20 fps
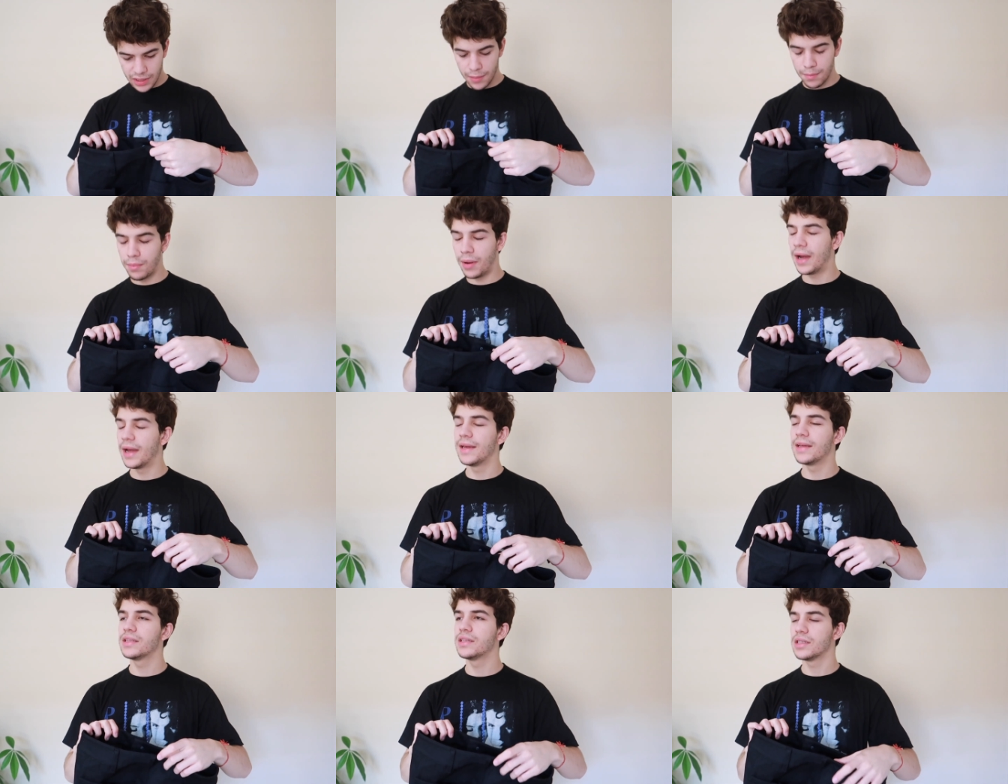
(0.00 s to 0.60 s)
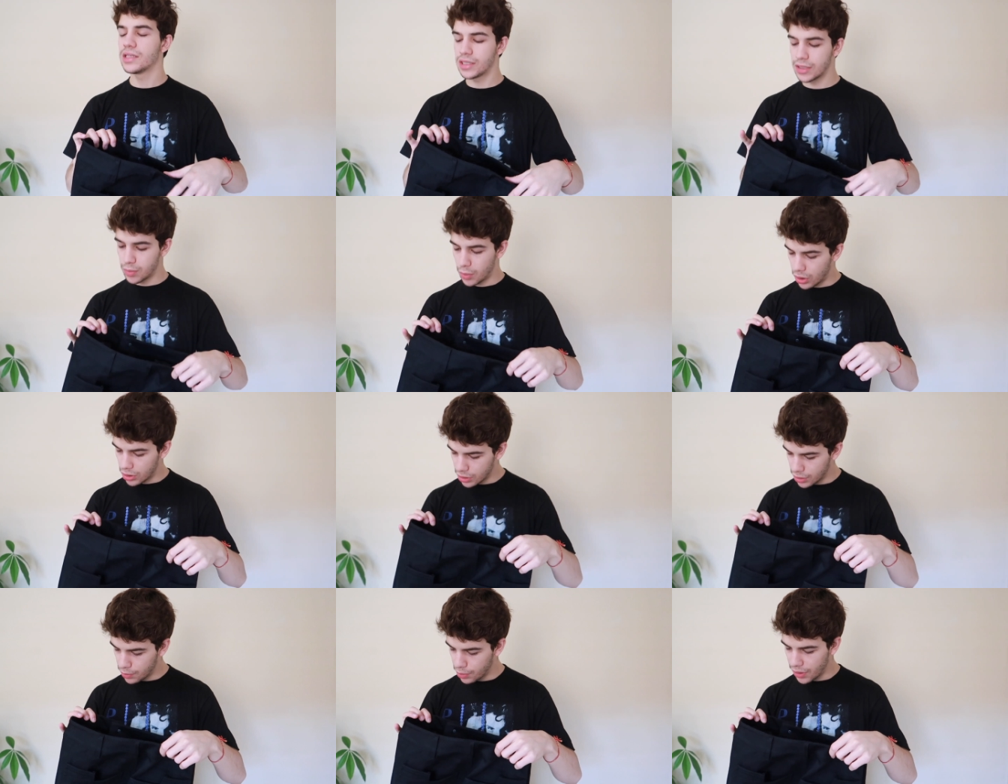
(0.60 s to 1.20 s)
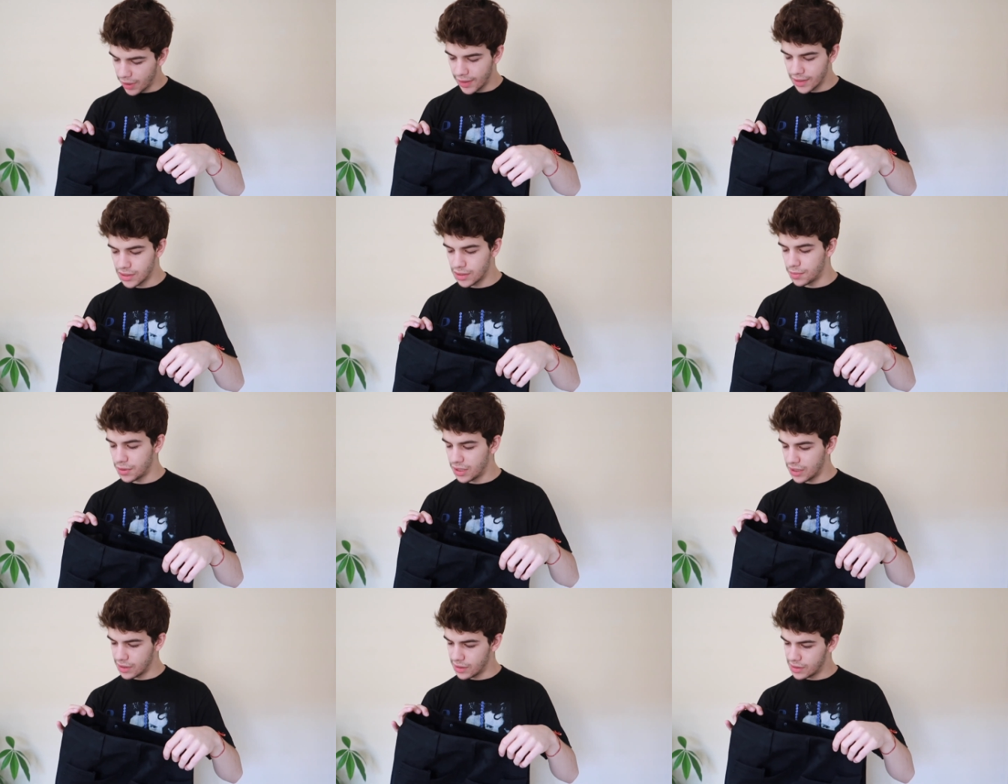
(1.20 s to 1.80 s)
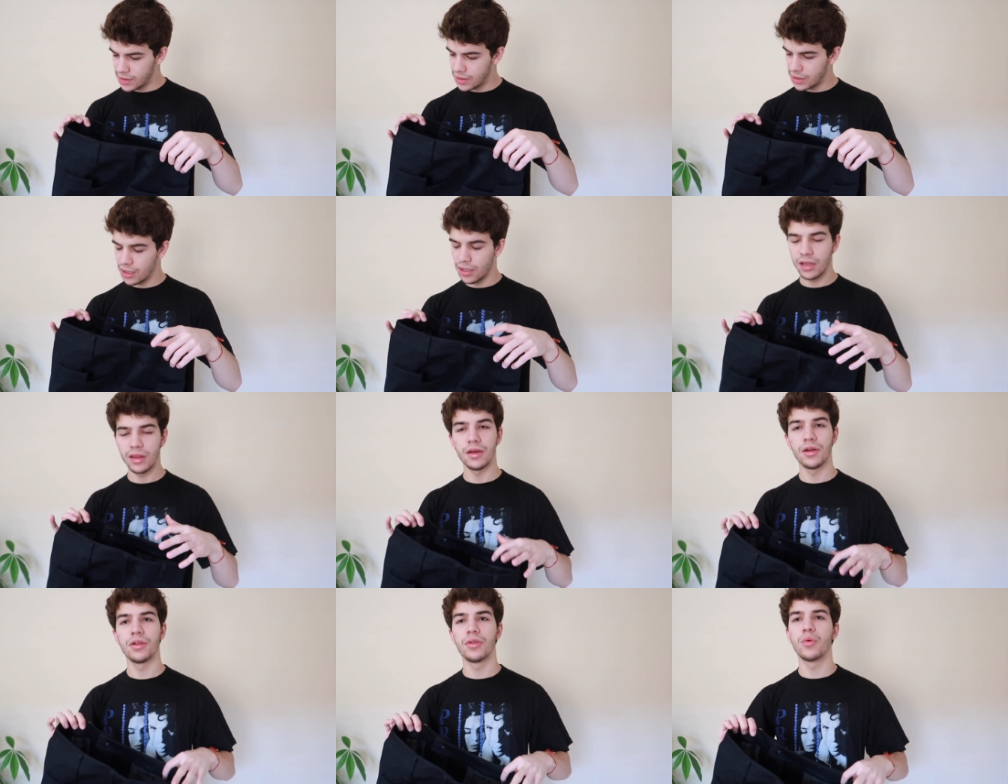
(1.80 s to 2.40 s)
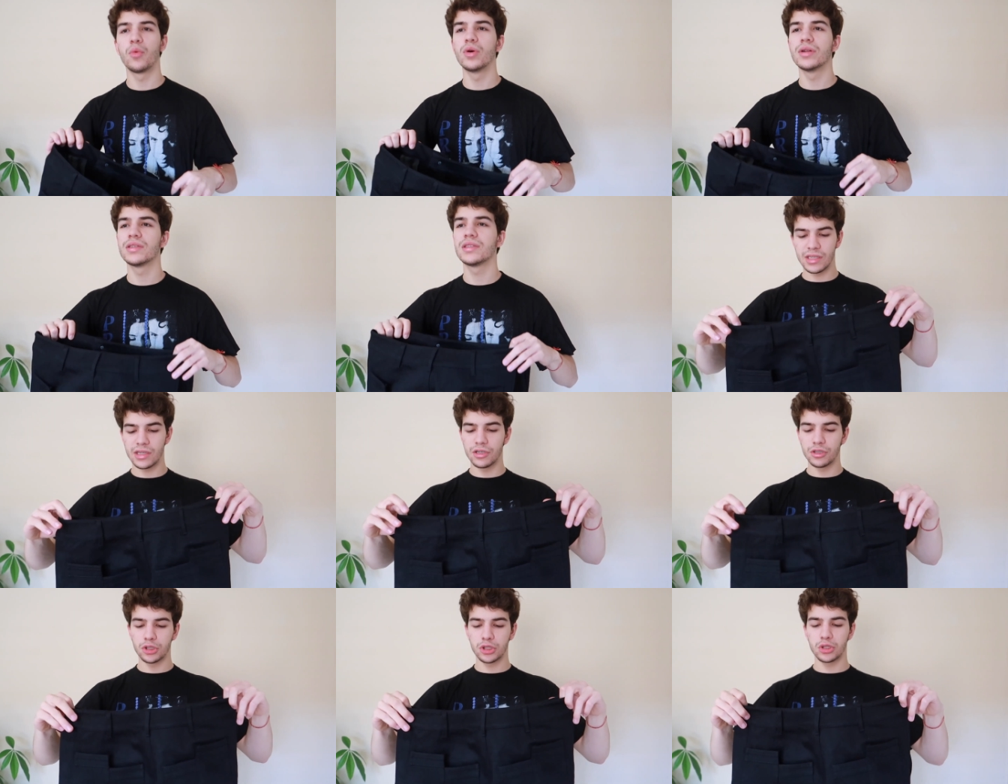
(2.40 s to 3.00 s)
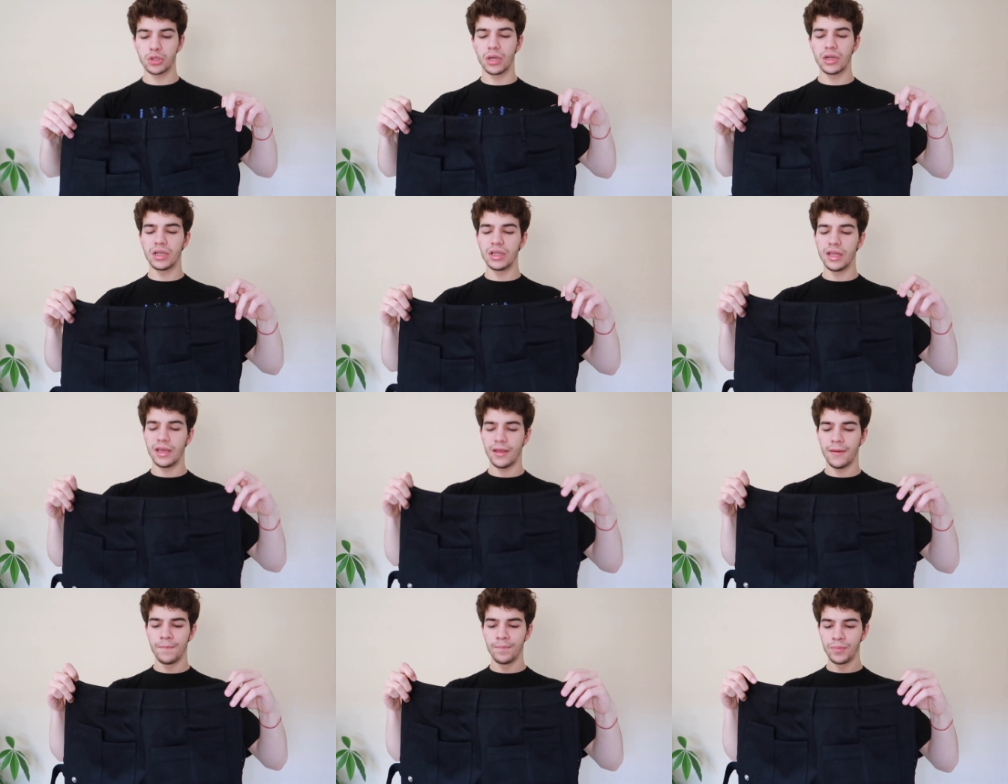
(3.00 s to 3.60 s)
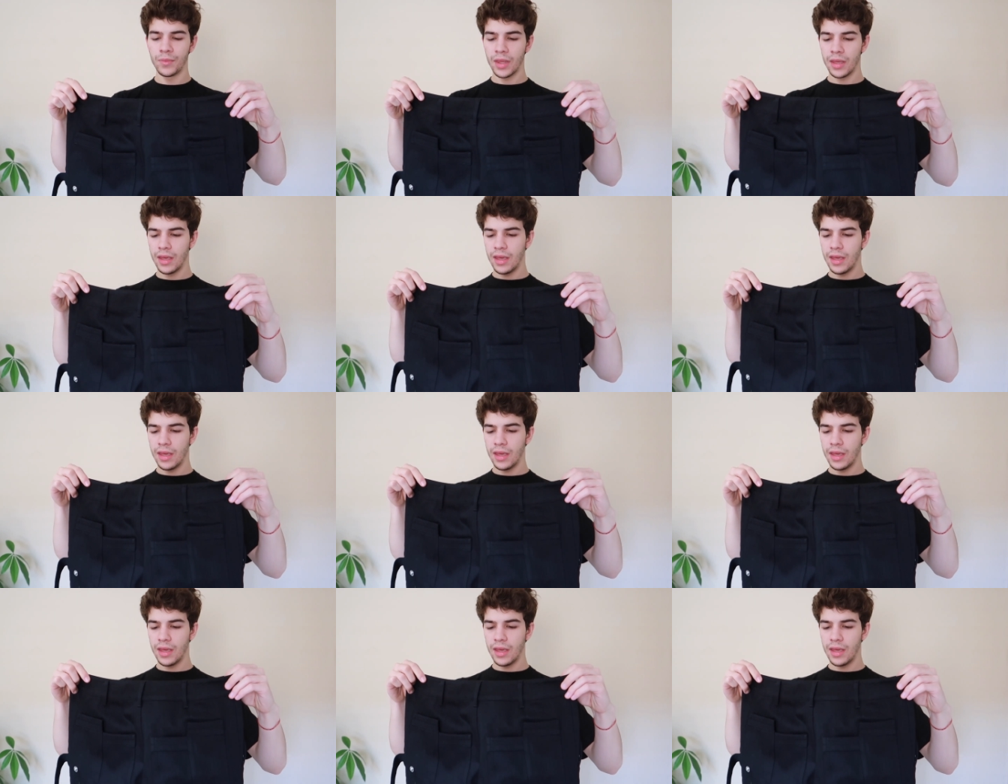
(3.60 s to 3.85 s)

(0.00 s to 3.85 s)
to buy into smaller brands because they're the ones that are struggling.